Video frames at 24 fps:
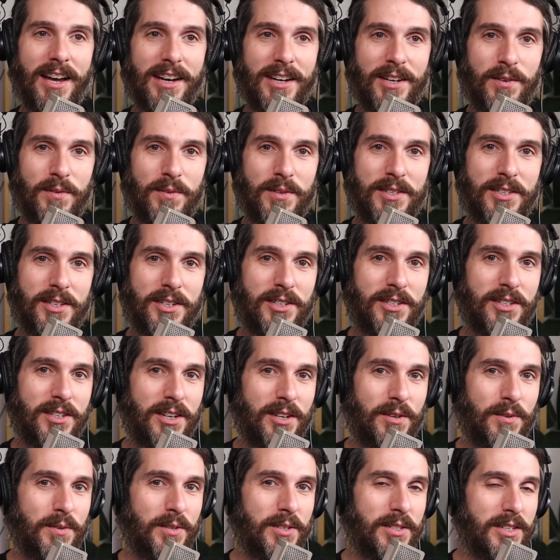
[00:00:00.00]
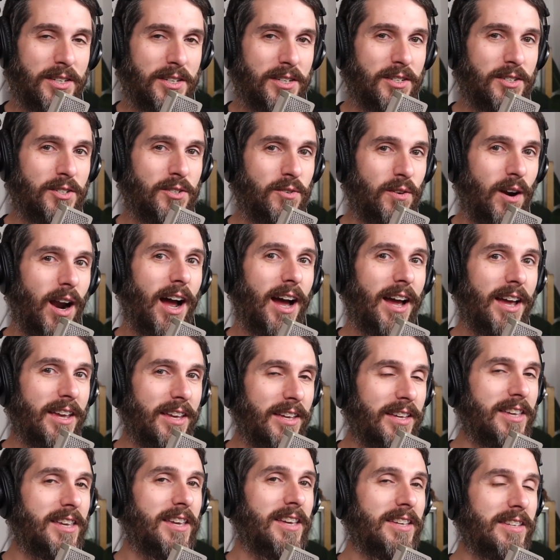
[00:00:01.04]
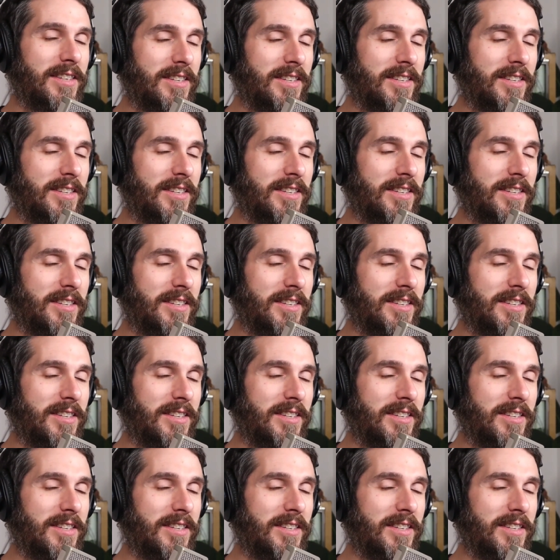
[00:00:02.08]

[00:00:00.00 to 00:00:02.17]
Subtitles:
It was a dry heat,